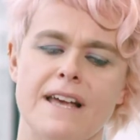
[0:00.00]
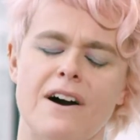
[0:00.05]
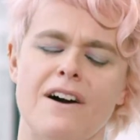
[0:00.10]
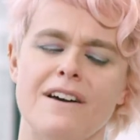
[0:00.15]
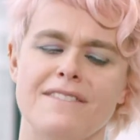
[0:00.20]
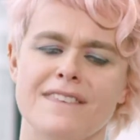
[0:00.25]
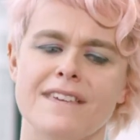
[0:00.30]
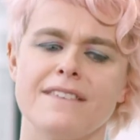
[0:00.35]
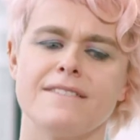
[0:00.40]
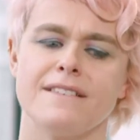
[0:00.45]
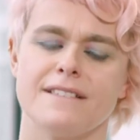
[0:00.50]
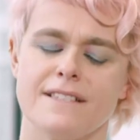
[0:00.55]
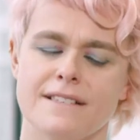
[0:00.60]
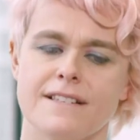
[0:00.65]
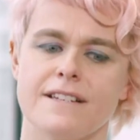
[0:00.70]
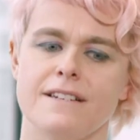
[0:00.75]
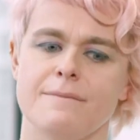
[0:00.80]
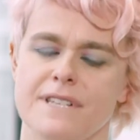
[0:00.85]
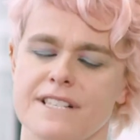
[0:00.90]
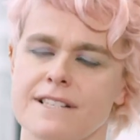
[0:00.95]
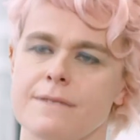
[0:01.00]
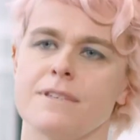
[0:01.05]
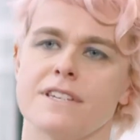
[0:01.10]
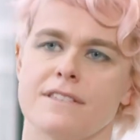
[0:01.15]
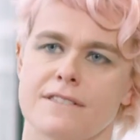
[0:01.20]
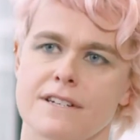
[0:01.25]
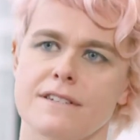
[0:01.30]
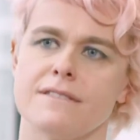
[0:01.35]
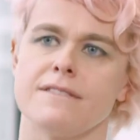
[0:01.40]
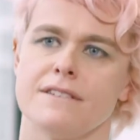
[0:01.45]
I think this is going to be
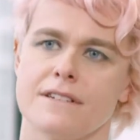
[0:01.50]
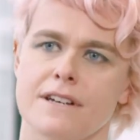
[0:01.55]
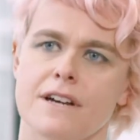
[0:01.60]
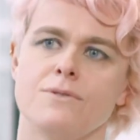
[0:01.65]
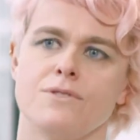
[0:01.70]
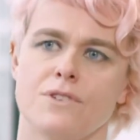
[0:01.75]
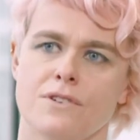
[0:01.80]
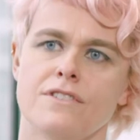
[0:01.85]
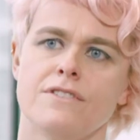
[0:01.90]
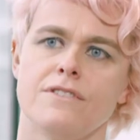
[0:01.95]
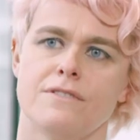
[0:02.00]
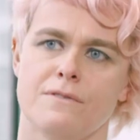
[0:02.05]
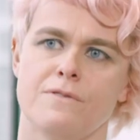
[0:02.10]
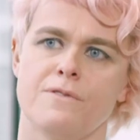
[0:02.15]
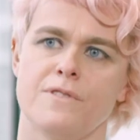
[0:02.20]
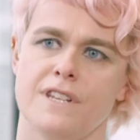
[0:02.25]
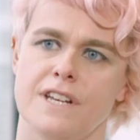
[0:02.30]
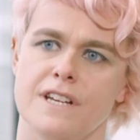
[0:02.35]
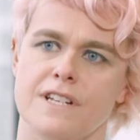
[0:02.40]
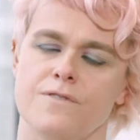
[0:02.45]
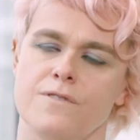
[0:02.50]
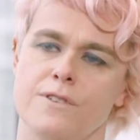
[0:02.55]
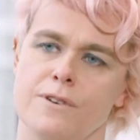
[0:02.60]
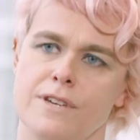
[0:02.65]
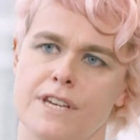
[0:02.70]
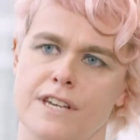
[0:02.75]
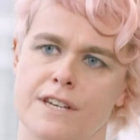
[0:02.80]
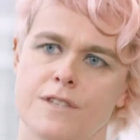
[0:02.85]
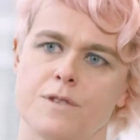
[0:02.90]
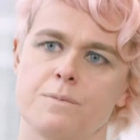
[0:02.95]
something that goes on and on for the next few
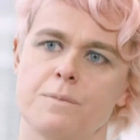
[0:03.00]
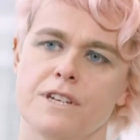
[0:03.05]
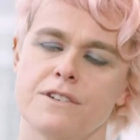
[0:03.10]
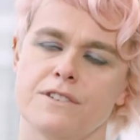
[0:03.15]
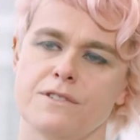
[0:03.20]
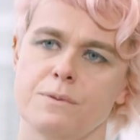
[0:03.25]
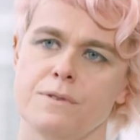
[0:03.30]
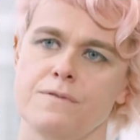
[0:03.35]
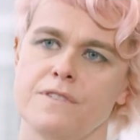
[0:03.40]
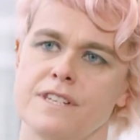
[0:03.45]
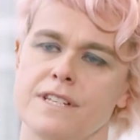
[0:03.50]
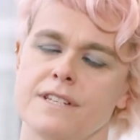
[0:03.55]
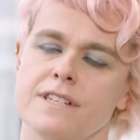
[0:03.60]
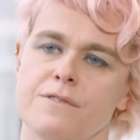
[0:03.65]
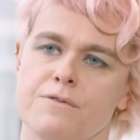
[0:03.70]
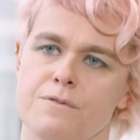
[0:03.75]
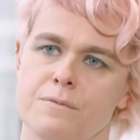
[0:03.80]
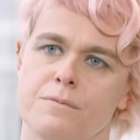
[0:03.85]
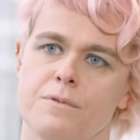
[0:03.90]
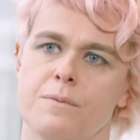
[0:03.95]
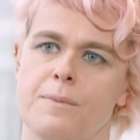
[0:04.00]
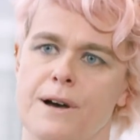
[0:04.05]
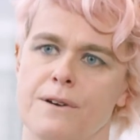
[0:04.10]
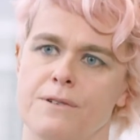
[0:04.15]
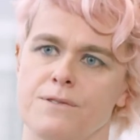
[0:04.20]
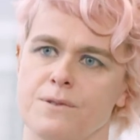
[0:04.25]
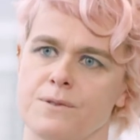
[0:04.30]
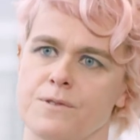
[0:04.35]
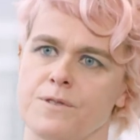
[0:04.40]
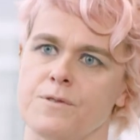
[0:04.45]
years, because we've seen different
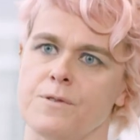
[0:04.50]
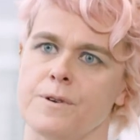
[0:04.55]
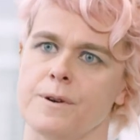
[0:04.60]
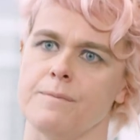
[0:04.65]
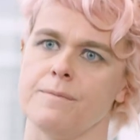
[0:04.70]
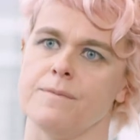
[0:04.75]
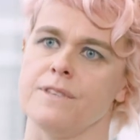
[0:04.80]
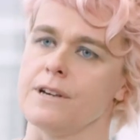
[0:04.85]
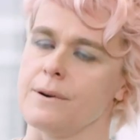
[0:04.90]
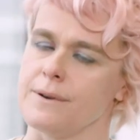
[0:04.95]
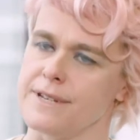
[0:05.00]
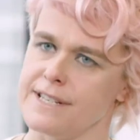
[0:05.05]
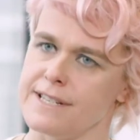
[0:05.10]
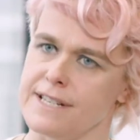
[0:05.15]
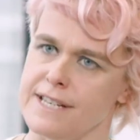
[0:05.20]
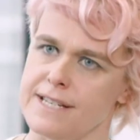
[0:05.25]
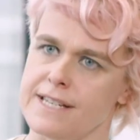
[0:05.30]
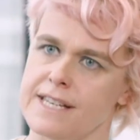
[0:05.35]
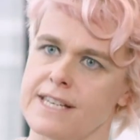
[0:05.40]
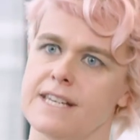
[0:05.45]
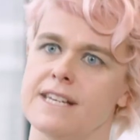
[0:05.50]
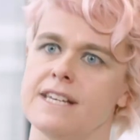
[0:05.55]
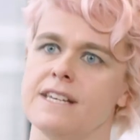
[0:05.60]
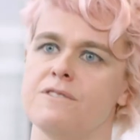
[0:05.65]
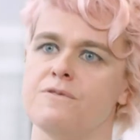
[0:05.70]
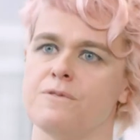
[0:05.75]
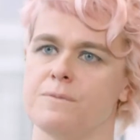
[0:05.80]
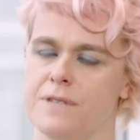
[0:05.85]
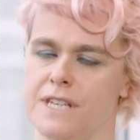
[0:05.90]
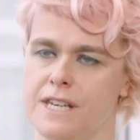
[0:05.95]
proposals from the
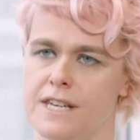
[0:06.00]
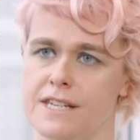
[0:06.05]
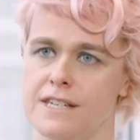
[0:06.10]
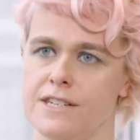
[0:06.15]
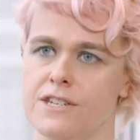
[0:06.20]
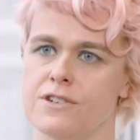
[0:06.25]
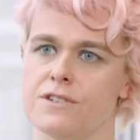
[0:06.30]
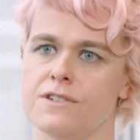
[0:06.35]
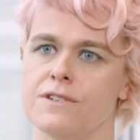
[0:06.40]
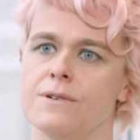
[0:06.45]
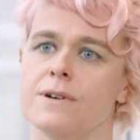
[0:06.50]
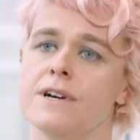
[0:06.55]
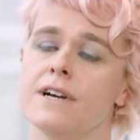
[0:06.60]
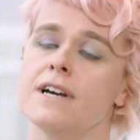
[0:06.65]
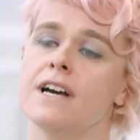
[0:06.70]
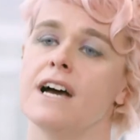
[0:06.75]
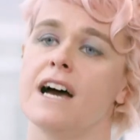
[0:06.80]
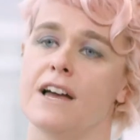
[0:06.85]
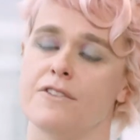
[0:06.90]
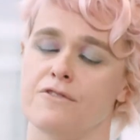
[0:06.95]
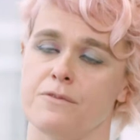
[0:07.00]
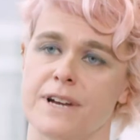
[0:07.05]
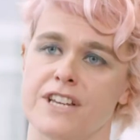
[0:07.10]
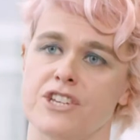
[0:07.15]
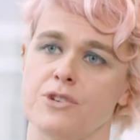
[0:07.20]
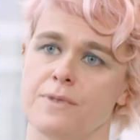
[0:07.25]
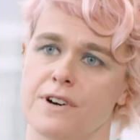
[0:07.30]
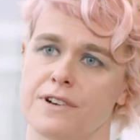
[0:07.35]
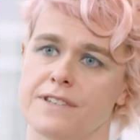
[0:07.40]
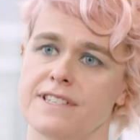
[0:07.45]
OECD, from the EU and from
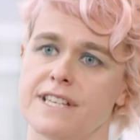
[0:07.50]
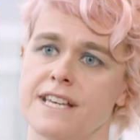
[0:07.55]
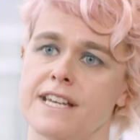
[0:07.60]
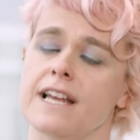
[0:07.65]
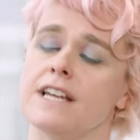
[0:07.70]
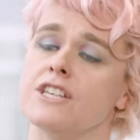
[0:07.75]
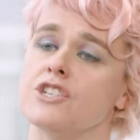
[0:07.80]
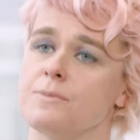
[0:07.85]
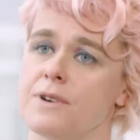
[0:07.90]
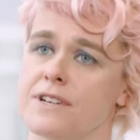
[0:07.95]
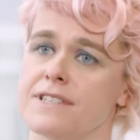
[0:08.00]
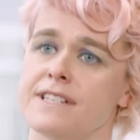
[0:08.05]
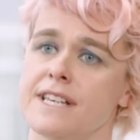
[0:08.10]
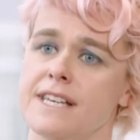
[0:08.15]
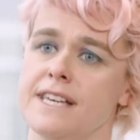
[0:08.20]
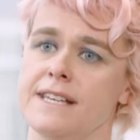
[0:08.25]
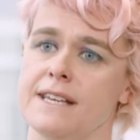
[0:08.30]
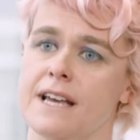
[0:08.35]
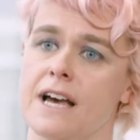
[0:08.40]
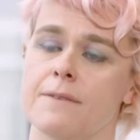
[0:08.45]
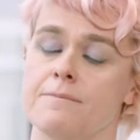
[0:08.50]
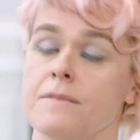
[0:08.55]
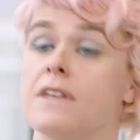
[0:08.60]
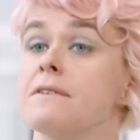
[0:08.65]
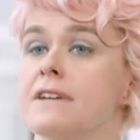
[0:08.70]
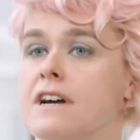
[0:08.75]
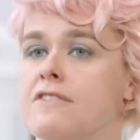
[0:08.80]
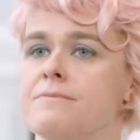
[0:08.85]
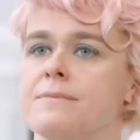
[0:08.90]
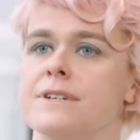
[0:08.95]
HMRC, and HMRC
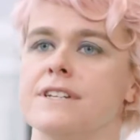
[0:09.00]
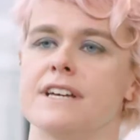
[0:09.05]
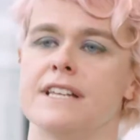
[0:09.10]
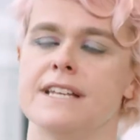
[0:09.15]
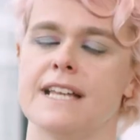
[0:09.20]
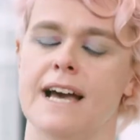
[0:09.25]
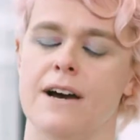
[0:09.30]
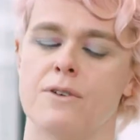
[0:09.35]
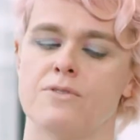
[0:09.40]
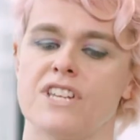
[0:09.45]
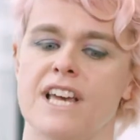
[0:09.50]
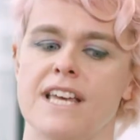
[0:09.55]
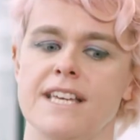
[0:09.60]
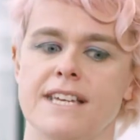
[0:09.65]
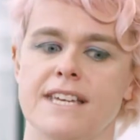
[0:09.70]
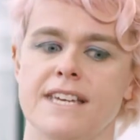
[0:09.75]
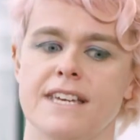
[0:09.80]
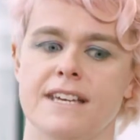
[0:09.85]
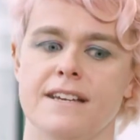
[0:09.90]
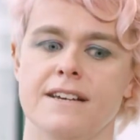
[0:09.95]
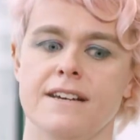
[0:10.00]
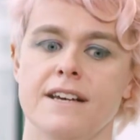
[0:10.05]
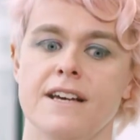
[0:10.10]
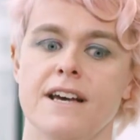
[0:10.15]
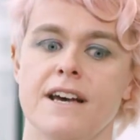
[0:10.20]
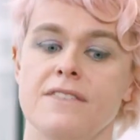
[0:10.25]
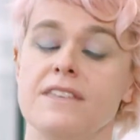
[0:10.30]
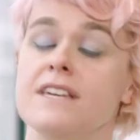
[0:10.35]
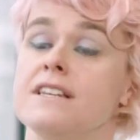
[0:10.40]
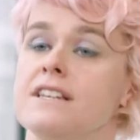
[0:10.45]
and government are now taking the